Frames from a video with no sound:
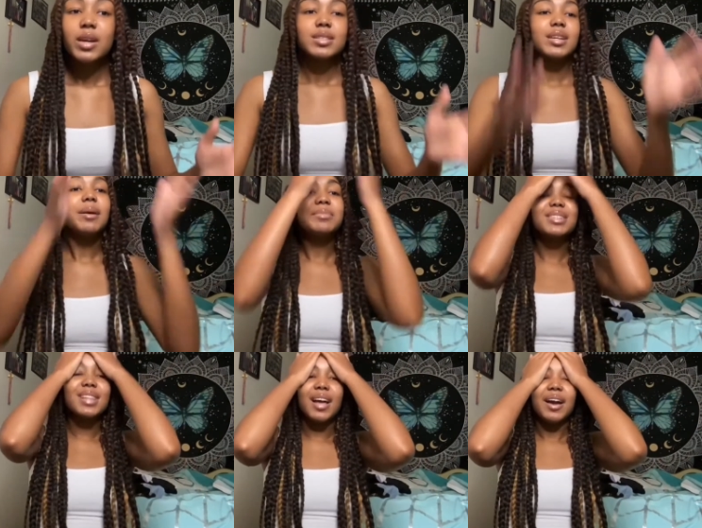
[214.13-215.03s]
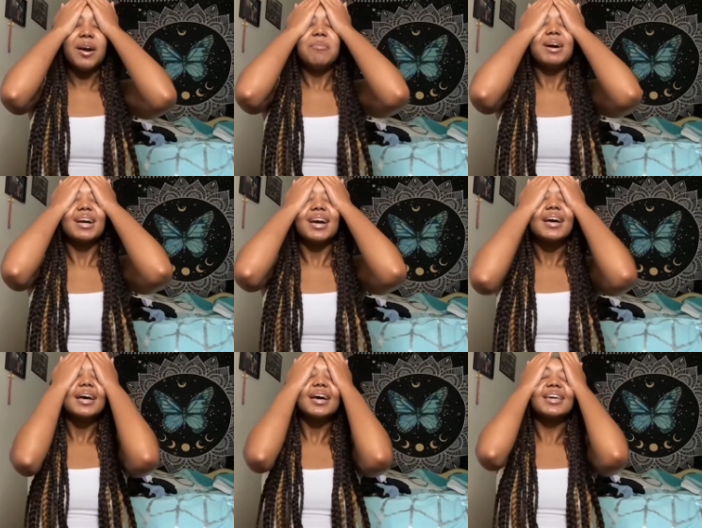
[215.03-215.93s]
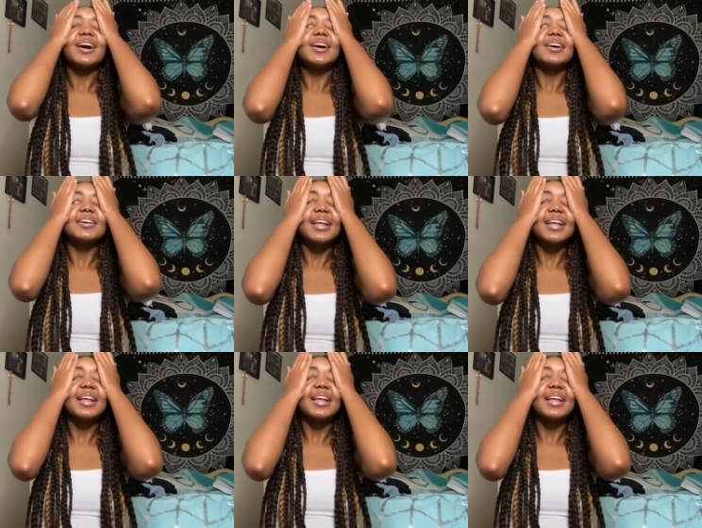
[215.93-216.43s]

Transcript: So I'm just like, oh my god, y'all.